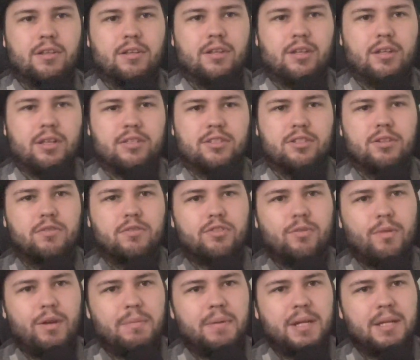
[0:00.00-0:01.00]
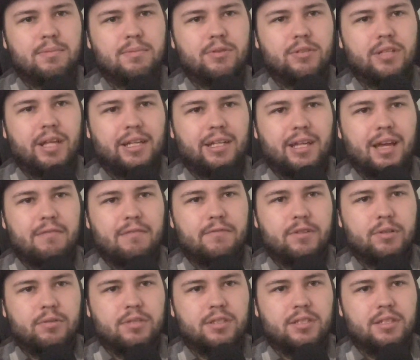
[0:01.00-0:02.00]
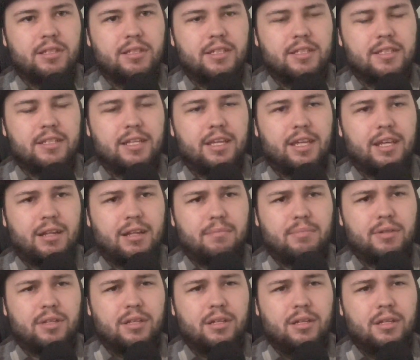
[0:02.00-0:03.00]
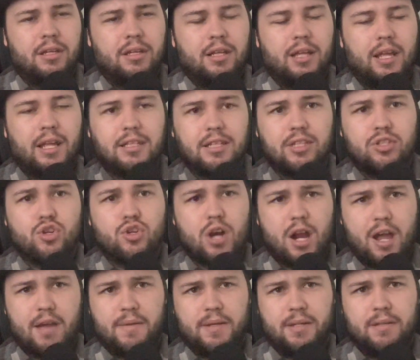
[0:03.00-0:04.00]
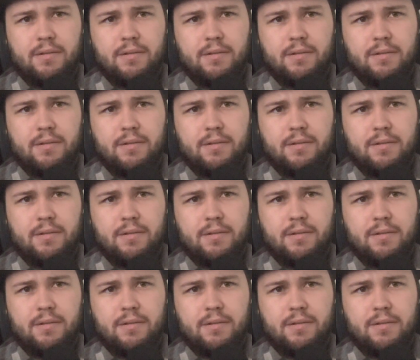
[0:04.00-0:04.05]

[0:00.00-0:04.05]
it's those three people that got votes in this camp, in this tribe.